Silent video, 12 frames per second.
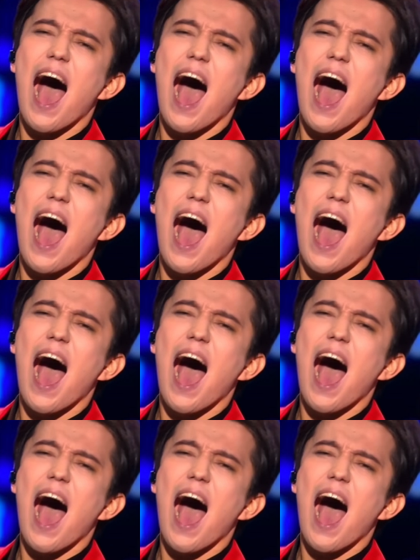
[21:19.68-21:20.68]

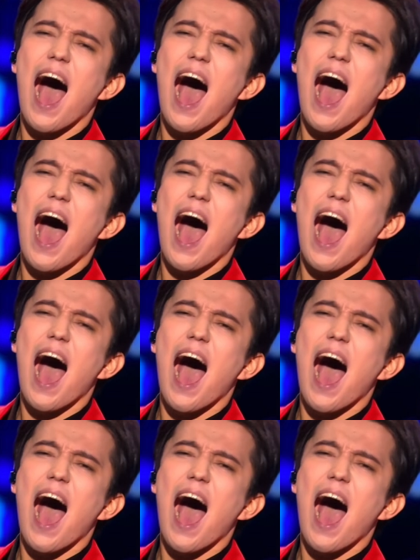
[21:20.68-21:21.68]

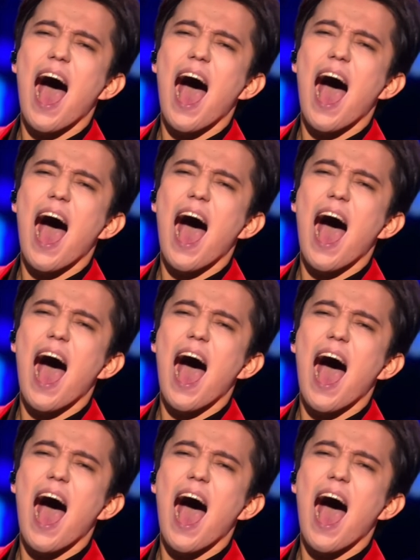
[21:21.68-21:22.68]

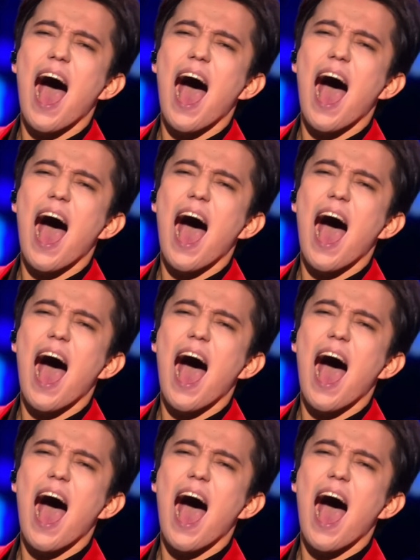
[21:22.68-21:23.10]
(not speaking)